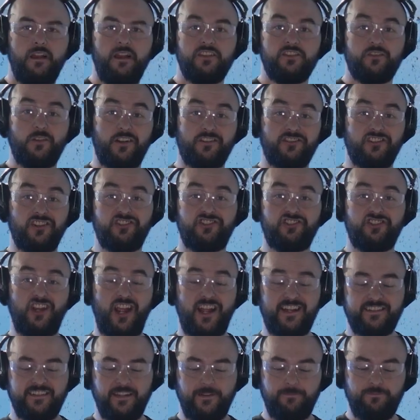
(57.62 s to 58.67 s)
So I just
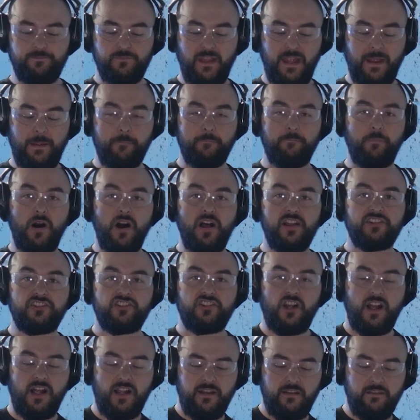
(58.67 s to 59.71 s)
checked it, and boss
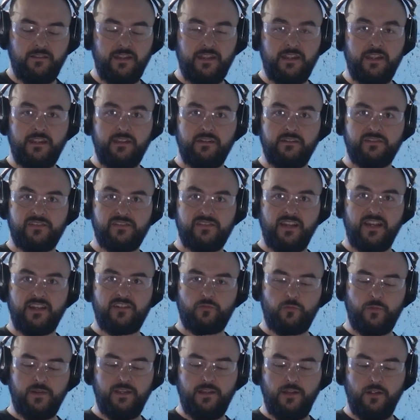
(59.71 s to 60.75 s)
shot the
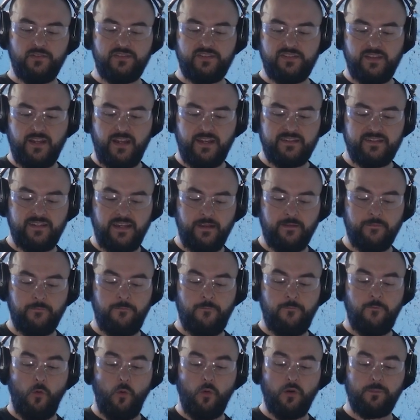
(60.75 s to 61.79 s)
reload 6 in
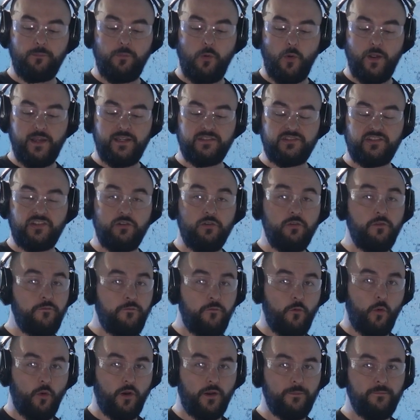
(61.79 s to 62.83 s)

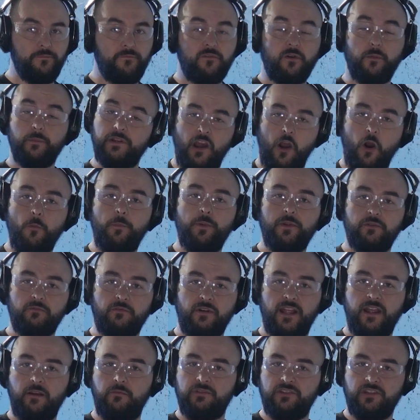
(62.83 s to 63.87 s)
4.24 from an open
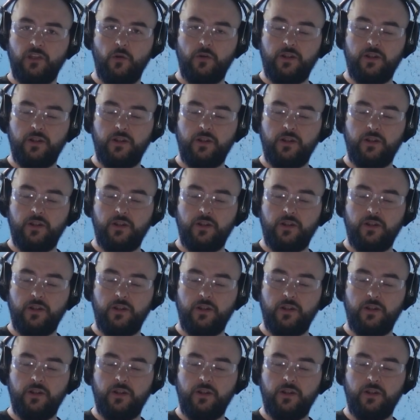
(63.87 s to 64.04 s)
rig with no